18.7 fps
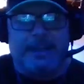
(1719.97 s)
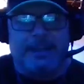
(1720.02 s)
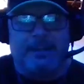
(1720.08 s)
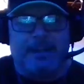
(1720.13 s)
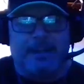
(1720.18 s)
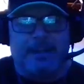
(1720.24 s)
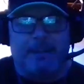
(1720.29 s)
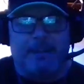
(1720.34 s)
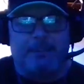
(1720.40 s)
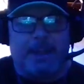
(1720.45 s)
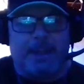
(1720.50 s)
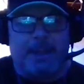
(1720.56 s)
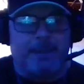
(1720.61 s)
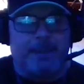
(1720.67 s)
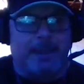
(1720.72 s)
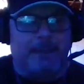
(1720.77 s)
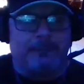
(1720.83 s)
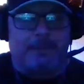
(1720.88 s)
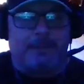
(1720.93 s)
I
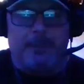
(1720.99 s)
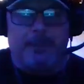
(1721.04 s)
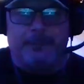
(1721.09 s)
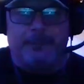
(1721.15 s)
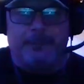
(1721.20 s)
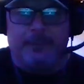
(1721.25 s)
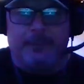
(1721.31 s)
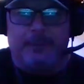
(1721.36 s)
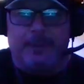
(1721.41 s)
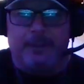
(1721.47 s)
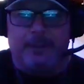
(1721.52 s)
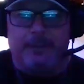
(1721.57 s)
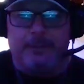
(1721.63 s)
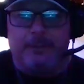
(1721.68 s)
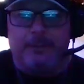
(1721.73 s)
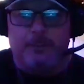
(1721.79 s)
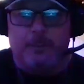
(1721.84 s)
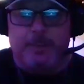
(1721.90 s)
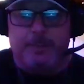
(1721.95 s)
probably have to build a
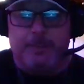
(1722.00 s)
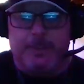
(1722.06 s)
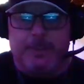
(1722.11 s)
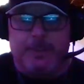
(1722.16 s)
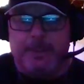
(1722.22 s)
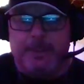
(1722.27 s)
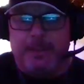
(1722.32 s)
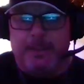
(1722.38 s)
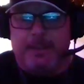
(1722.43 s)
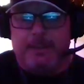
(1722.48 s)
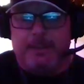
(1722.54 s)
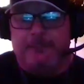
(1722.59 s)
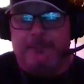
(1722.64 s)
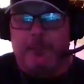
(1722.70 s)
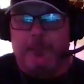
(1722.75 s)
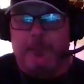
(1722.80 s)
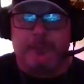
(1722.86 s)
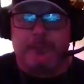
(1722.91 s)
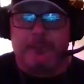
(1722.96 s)
new one, but
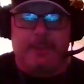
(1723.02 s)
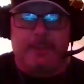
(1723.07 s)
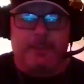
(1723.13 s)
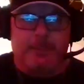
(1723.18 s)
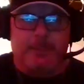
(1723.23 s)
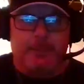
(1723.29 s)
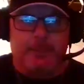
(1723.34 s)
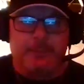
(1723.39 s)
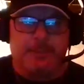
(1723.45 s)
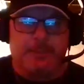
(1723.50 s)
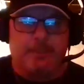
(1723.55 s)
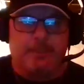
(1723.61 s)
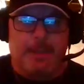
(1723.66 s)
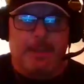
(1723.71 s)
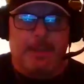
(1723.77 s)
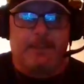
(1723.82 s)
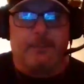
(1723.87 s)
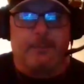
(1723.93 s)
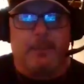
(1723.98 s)
unfortunately the person in
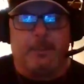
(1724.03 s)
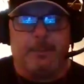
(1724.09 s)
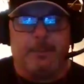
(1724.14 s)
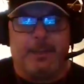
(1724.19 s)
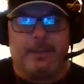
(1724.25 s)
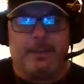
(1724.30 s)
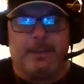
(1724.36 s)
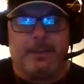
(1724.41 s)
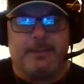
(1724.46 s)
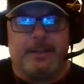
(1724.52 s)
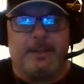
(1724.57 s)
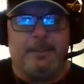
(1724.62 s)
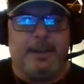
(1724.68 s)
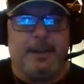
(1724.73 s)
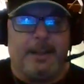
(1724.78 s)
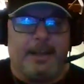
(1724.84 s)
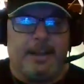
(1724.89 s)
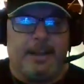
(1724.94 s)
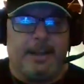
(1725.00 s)
my group had a
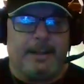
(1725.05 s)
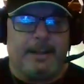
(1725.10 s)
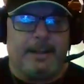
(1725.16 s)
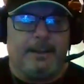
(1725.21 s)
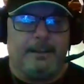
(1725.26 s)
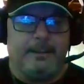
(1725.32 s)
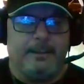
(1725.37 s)
TBI,